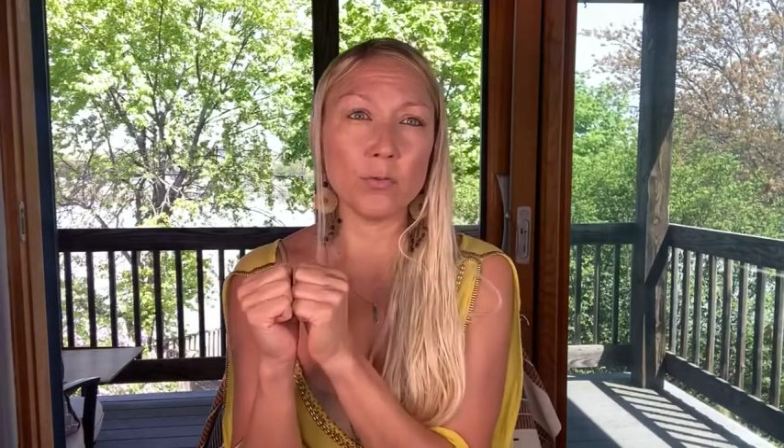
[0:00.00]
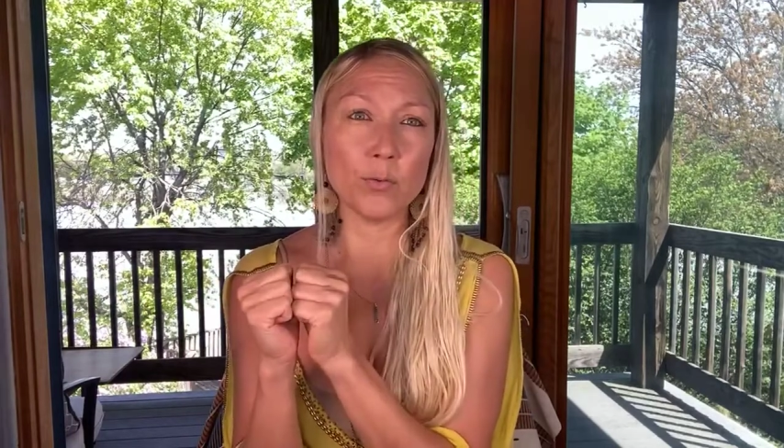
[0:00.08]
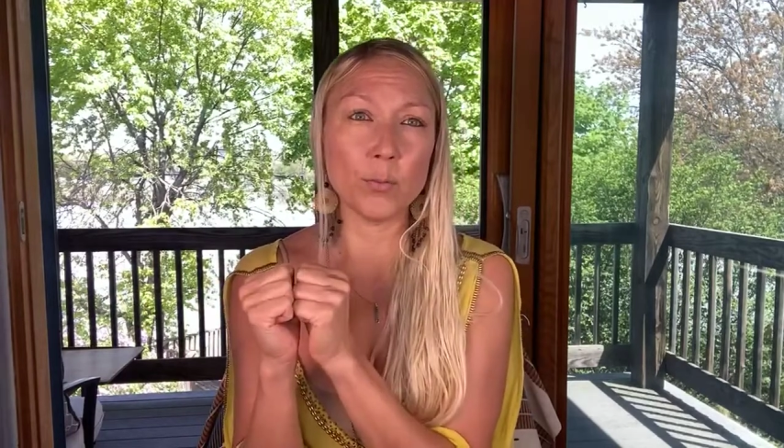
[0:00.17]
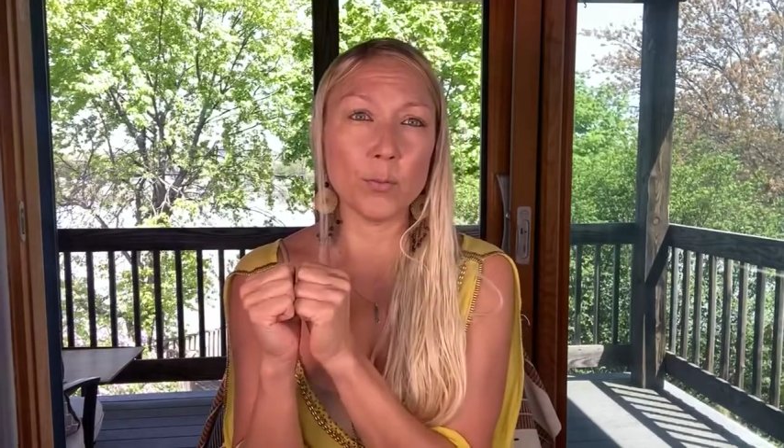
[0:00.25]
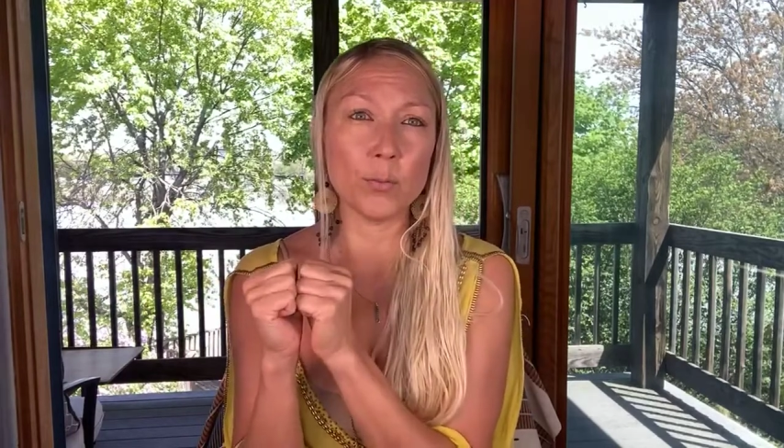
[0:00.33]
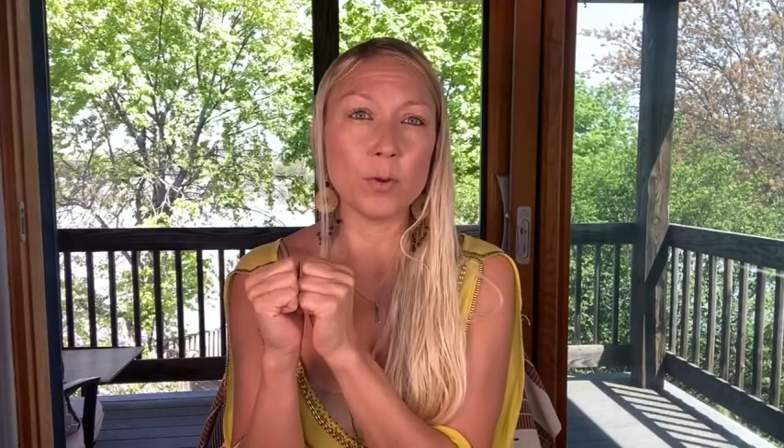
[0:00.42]

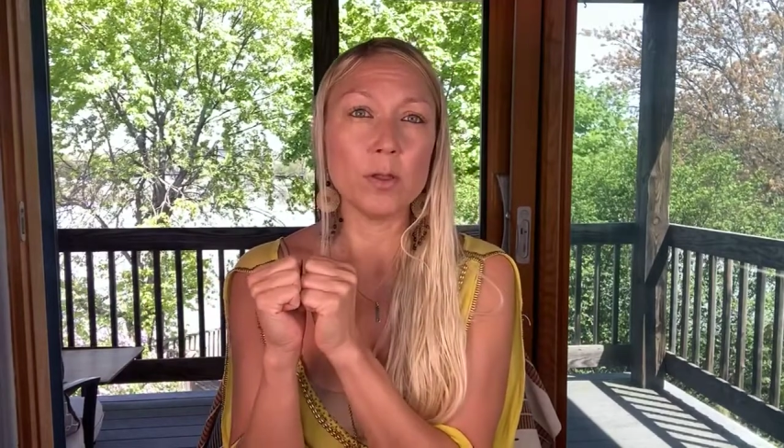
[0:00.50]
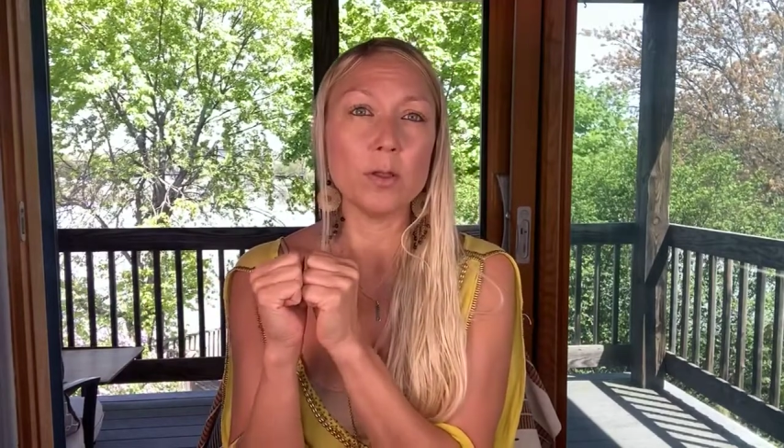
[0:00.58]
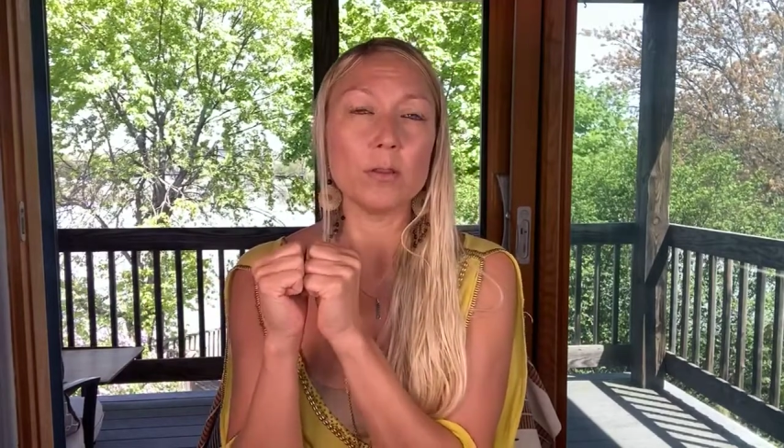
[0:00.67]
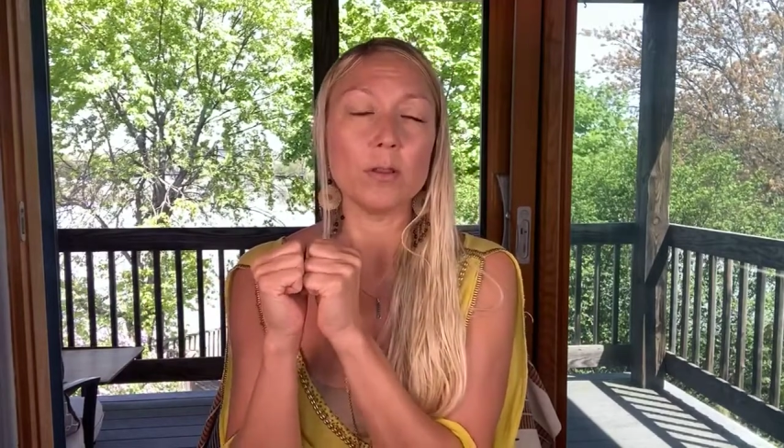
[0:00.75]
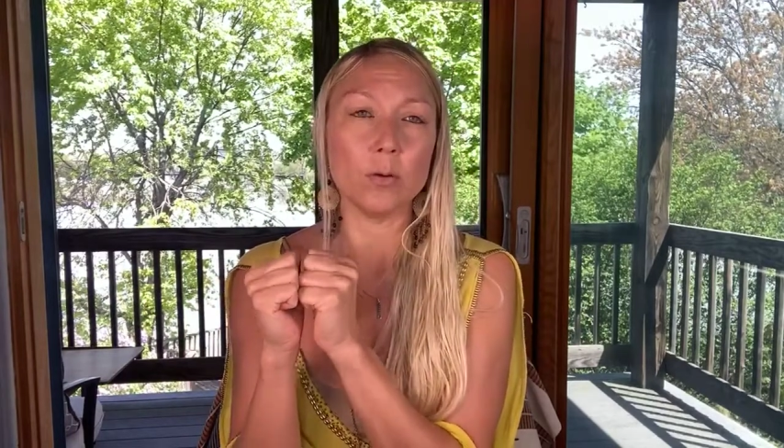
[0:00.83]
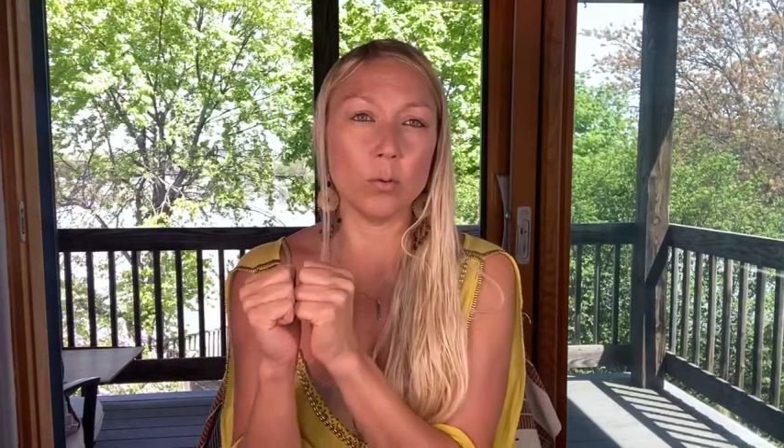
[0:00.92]
to
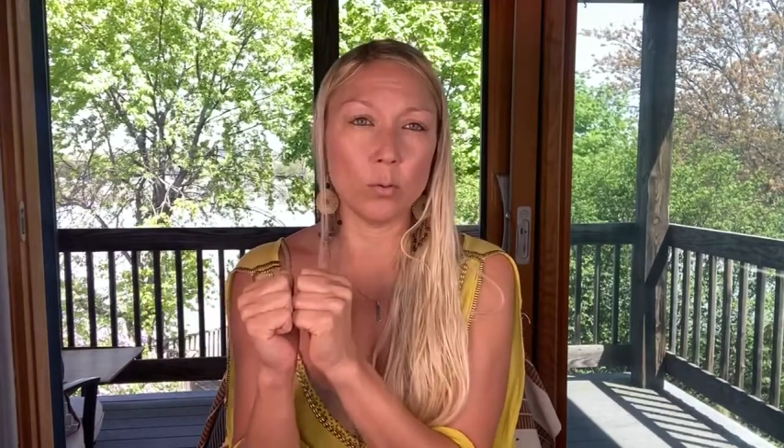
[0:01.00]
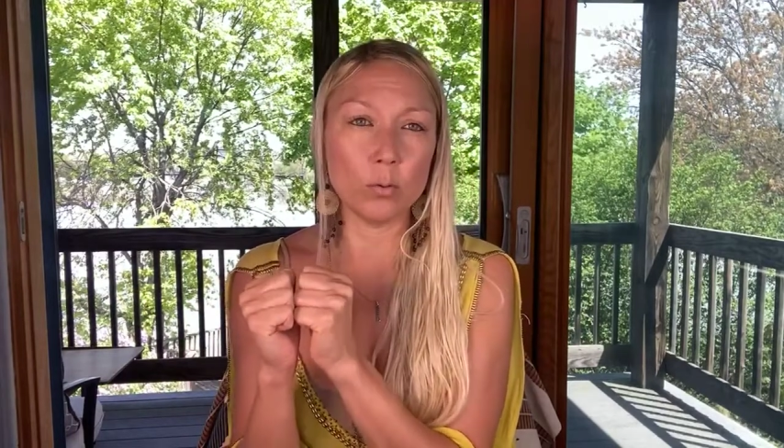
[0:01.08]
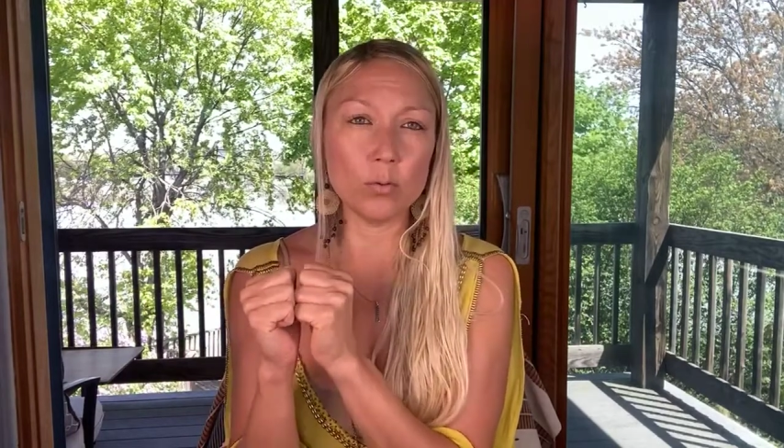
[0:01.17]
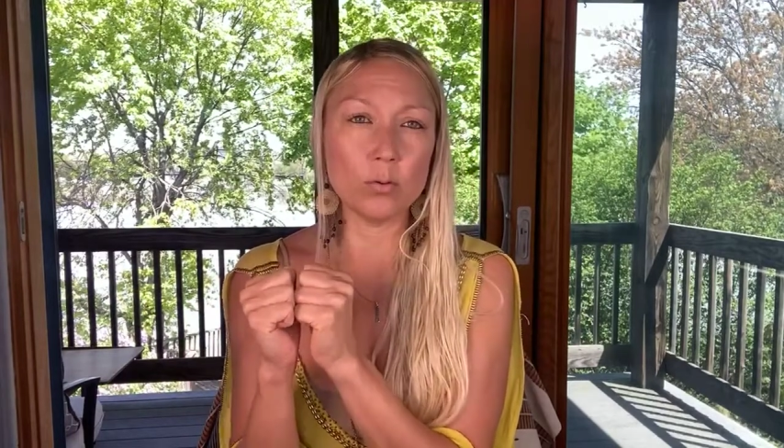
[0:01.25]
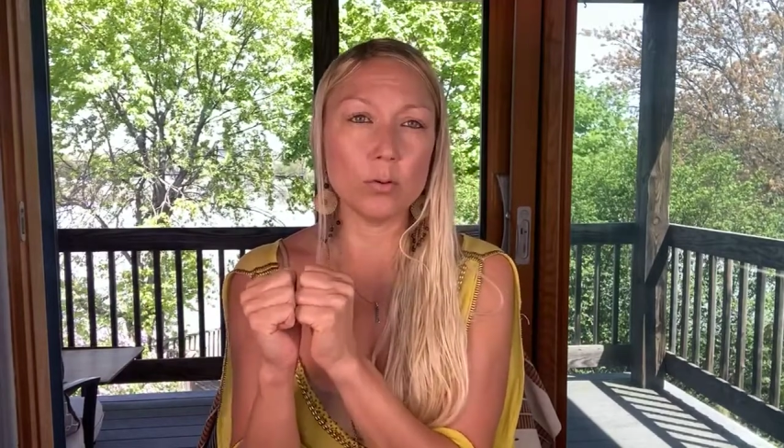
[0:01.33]
the old